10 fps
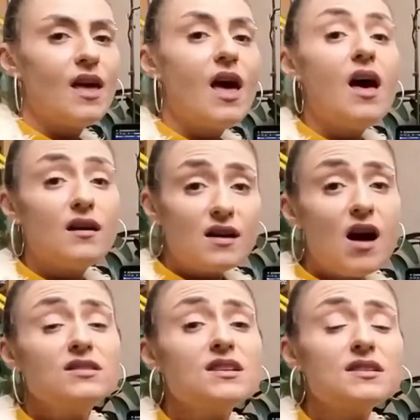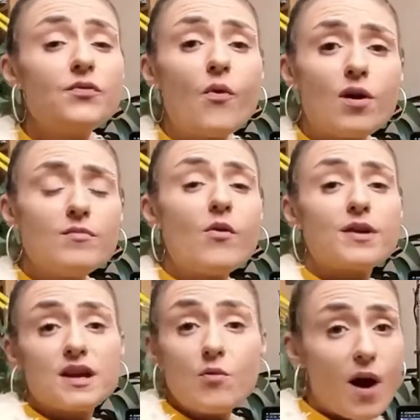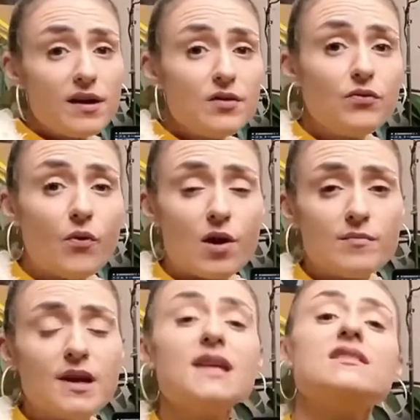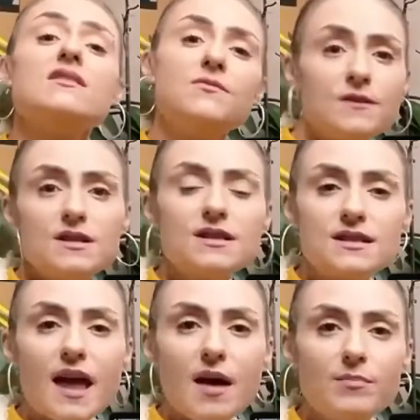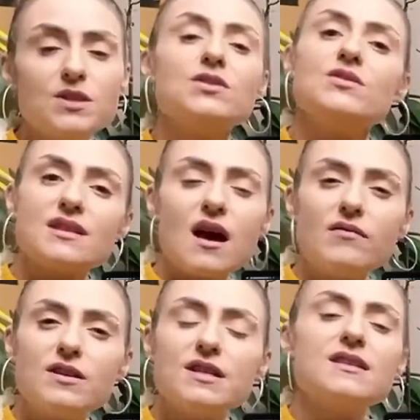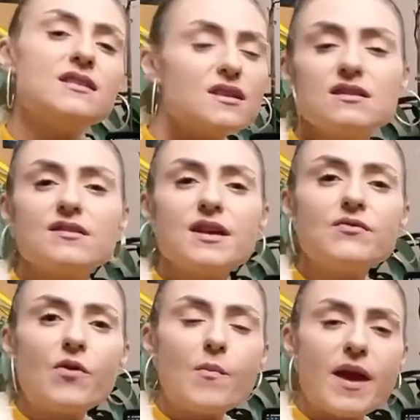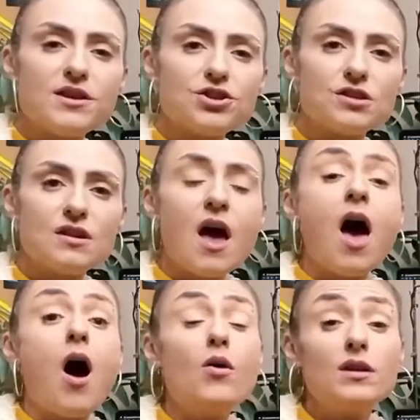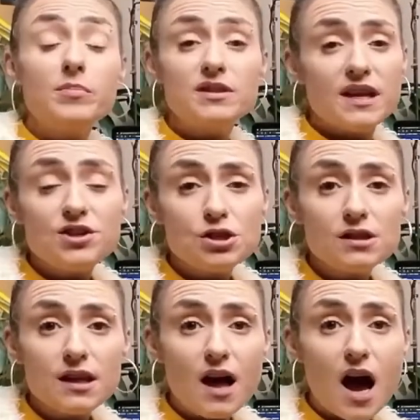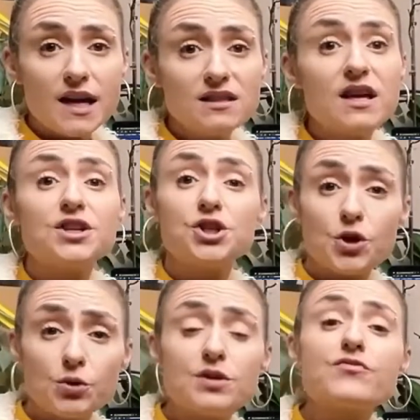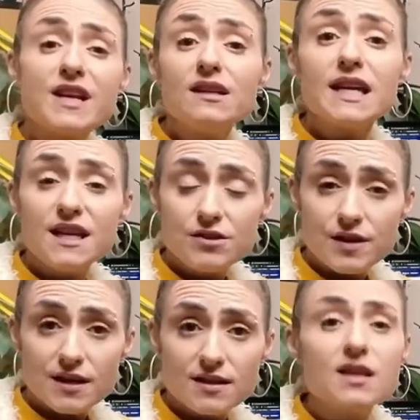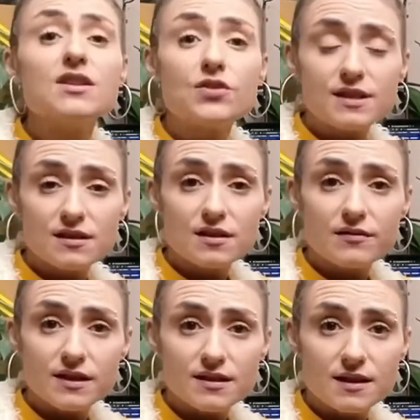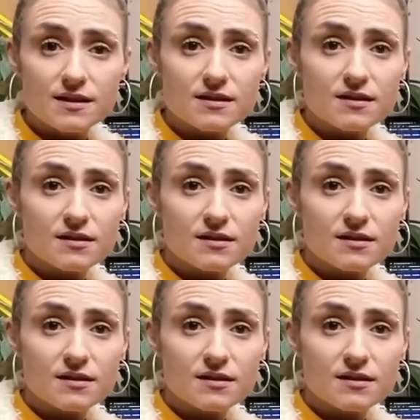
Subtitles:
A contact form or inquiry form is the first step to discover necessary information on a potential client that showed real interest in your services.